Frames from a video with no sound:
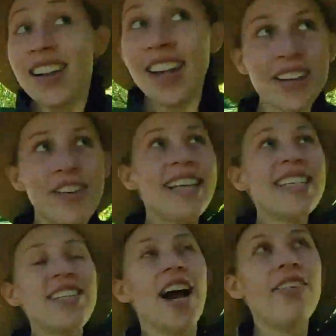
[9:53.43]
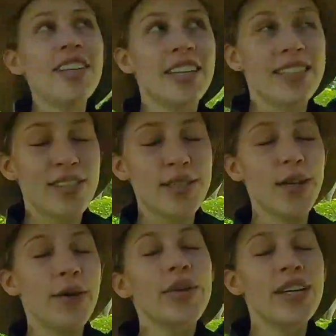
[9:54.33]
Another way that travel is
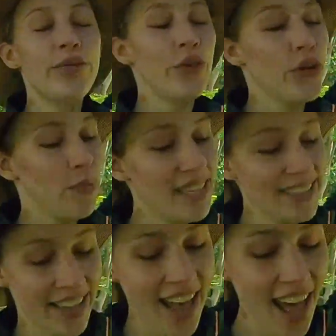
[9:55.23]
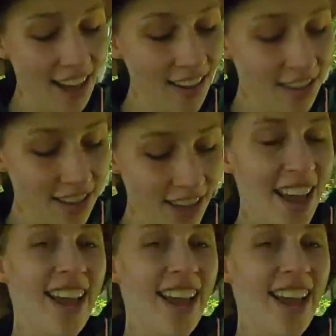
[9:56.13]
so good for your mental health